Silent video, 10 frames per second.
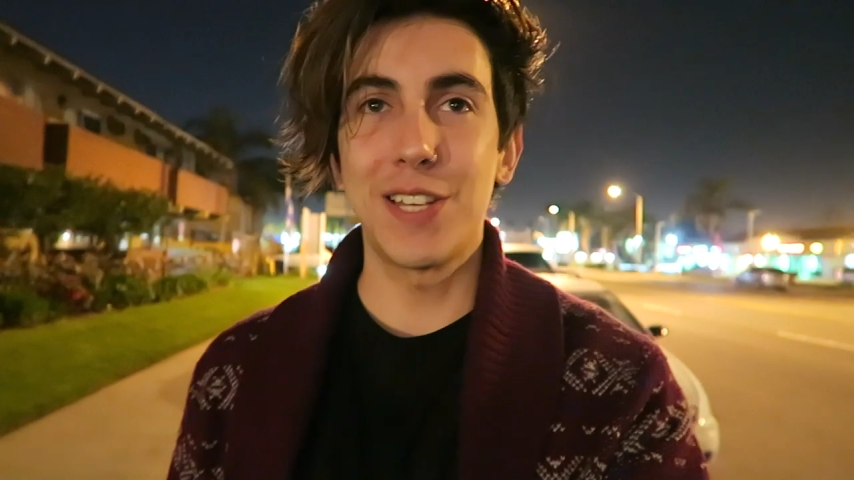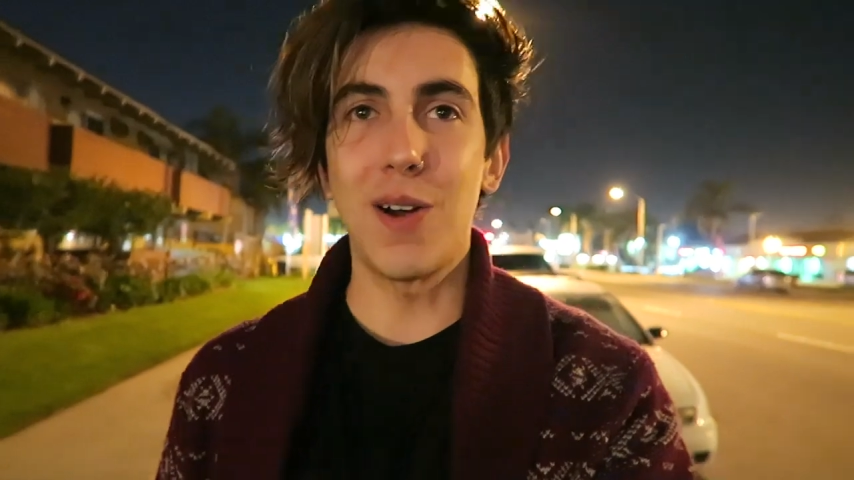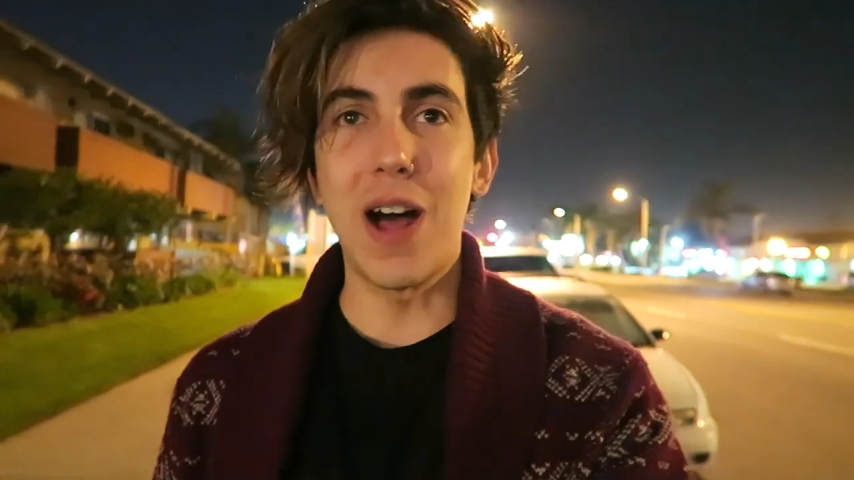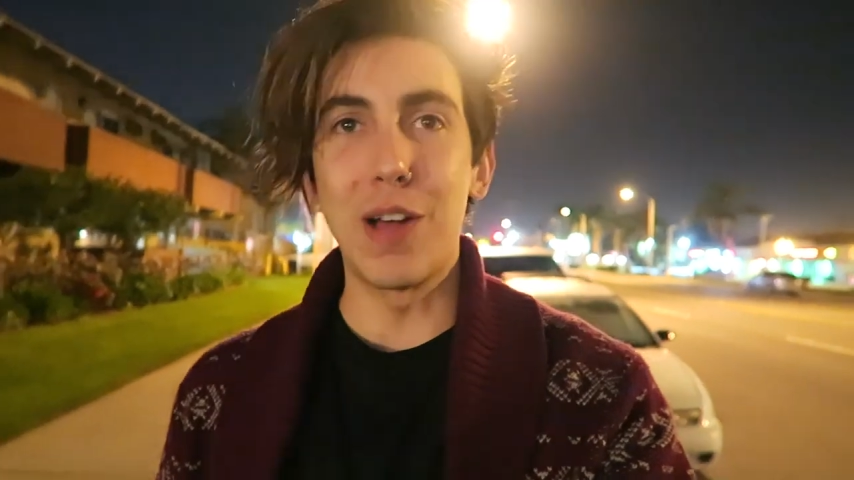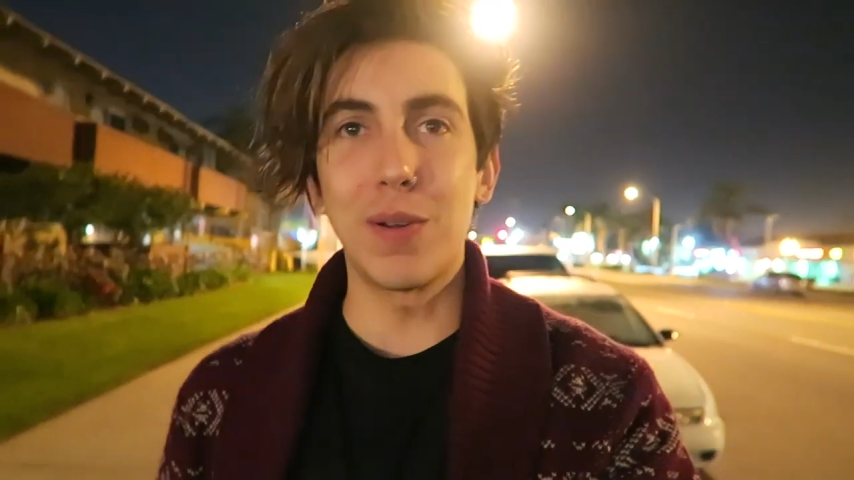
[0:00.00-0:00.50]
so
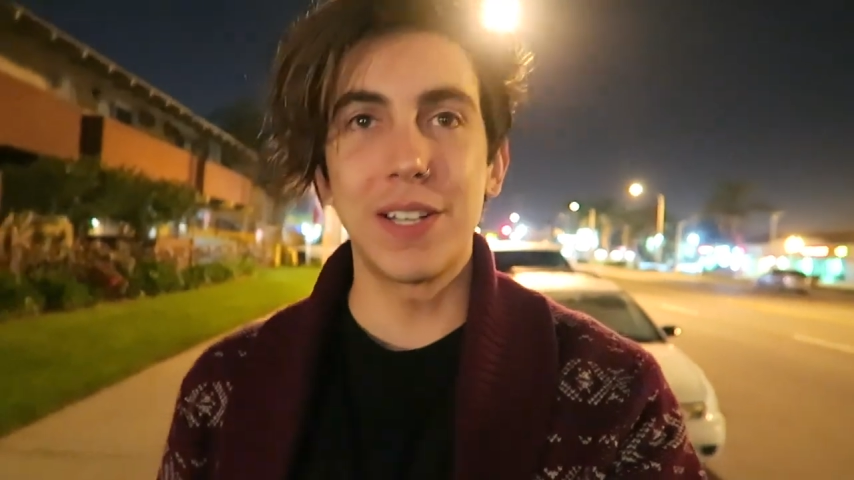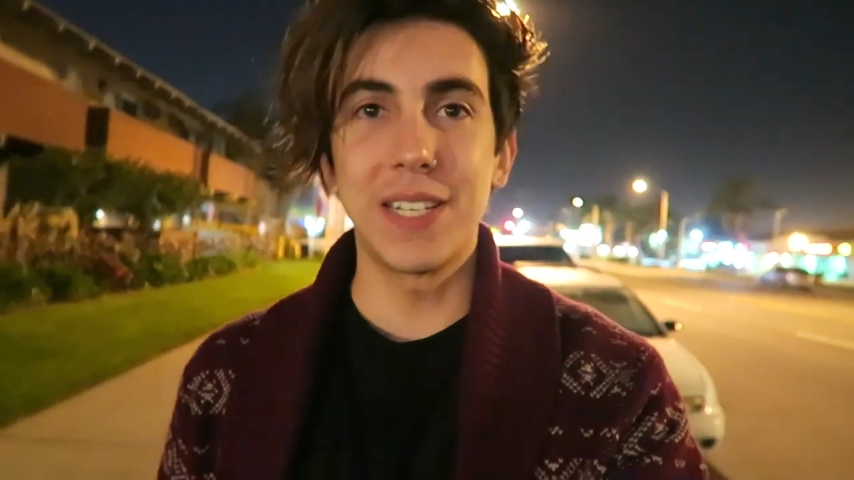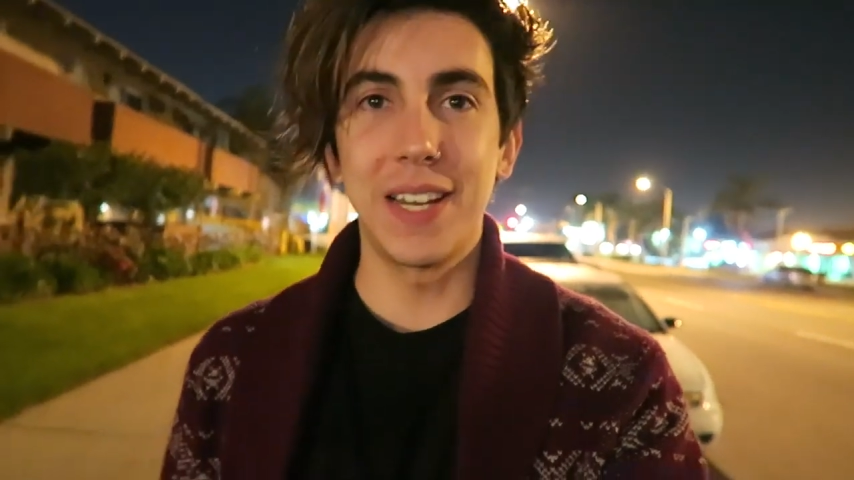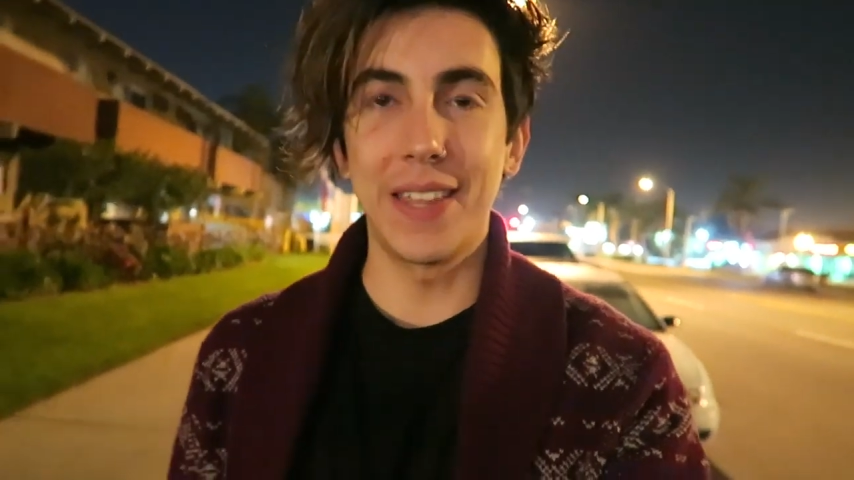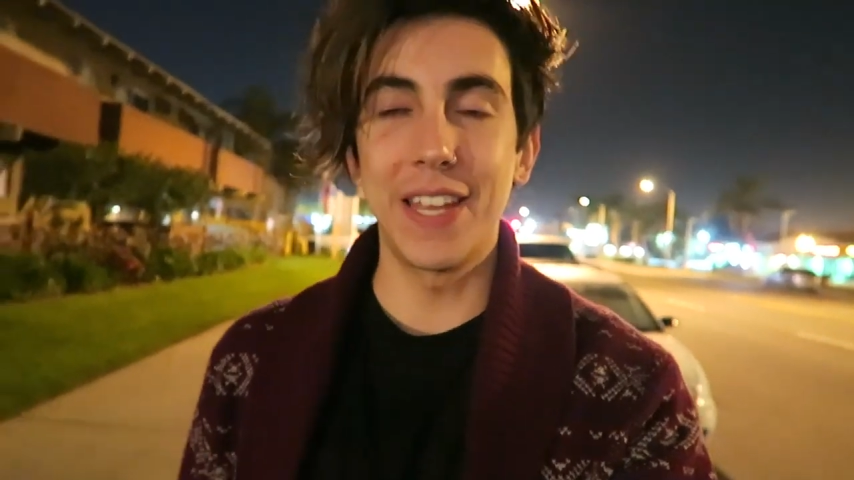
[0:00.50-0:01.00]
I wanna
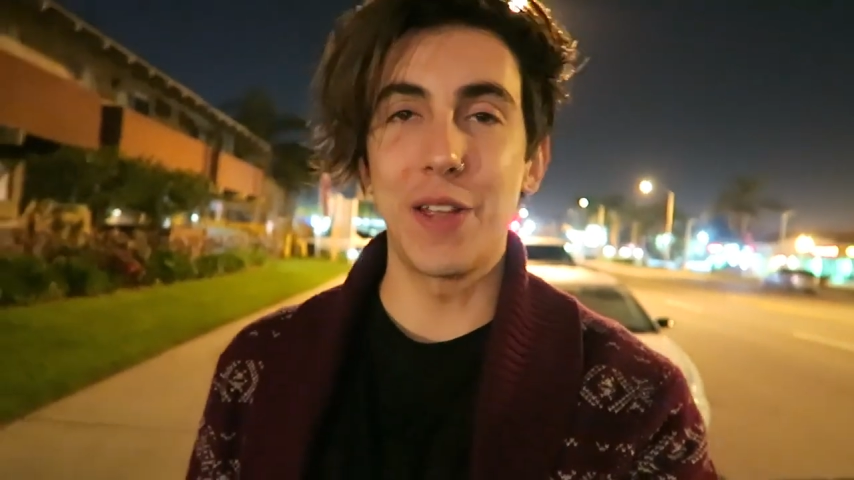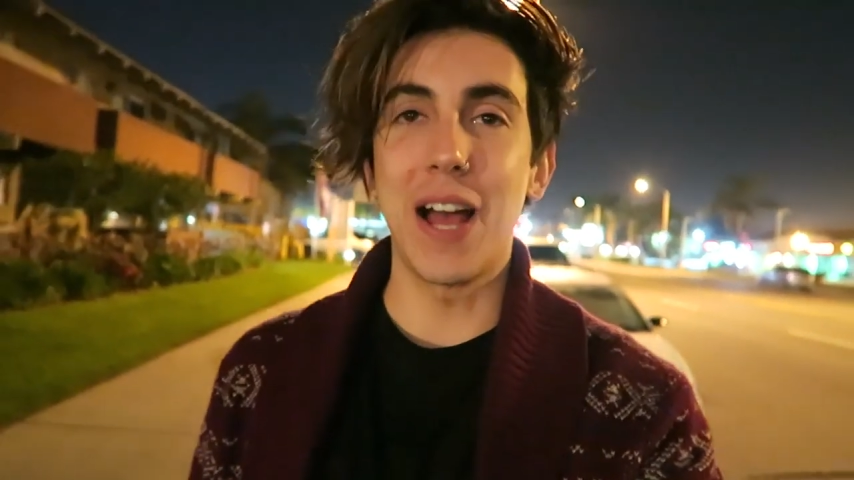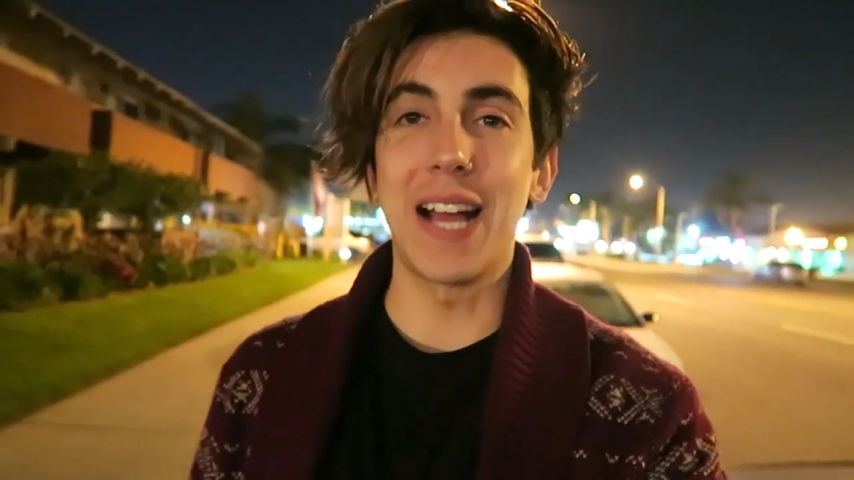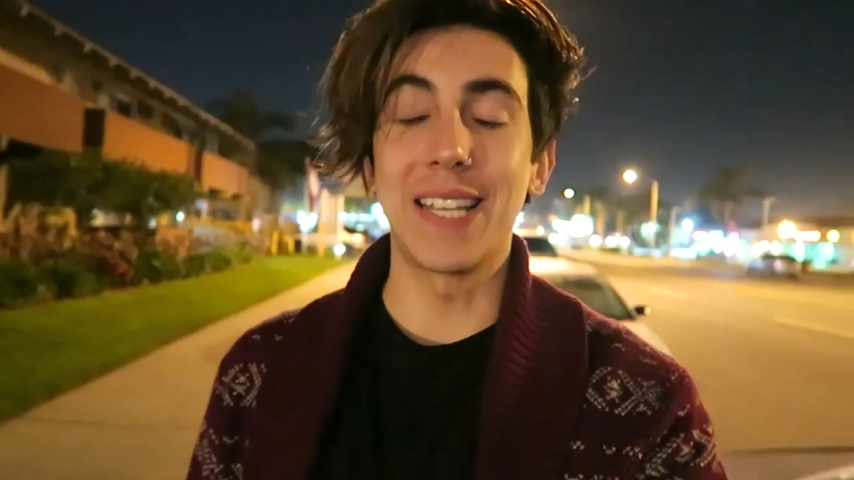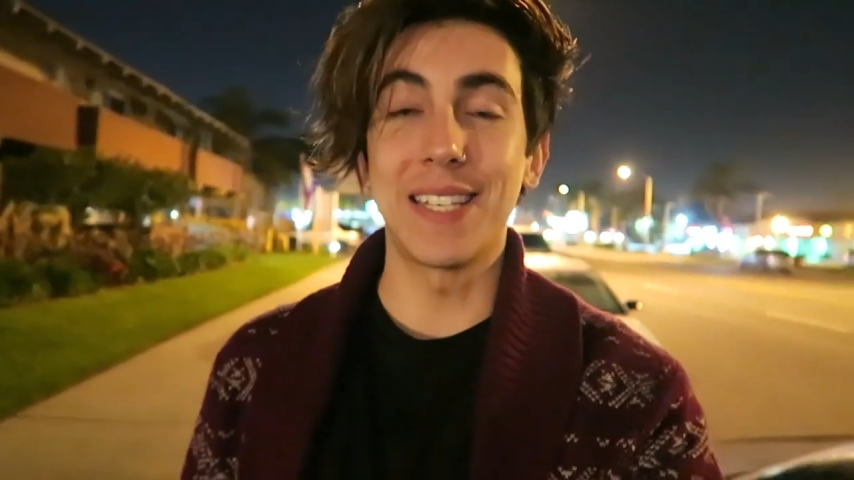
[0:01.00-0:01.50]
say thank you
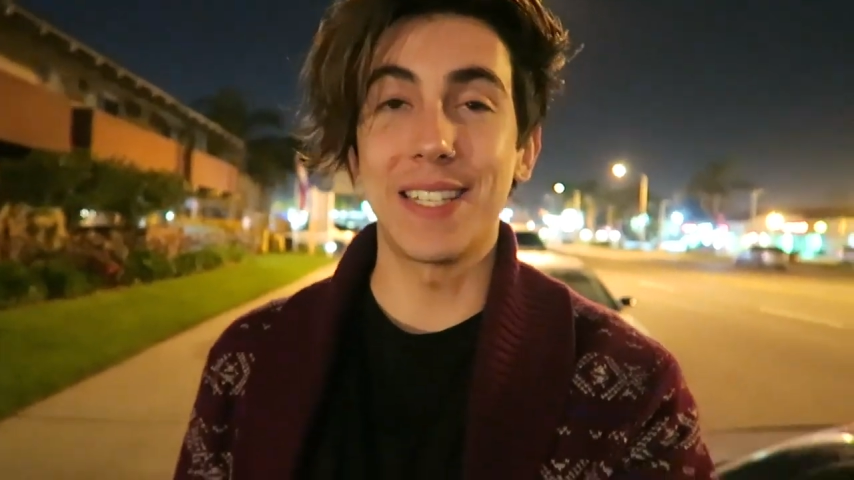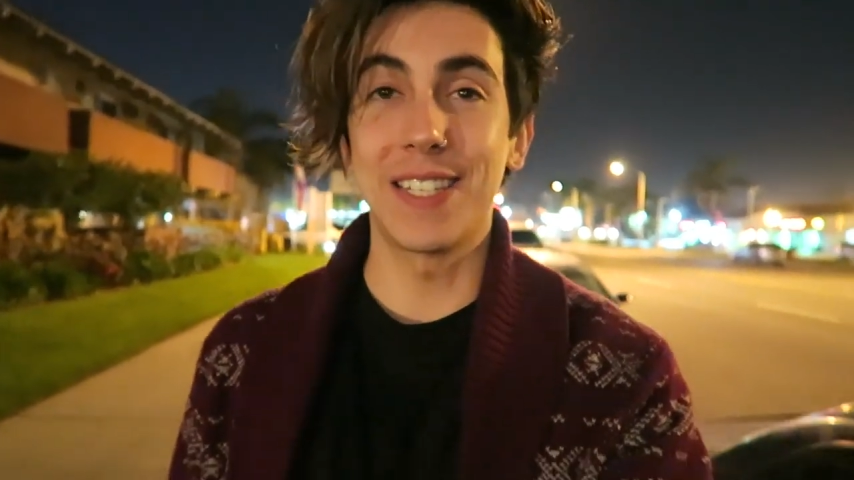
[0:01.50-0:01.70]
guys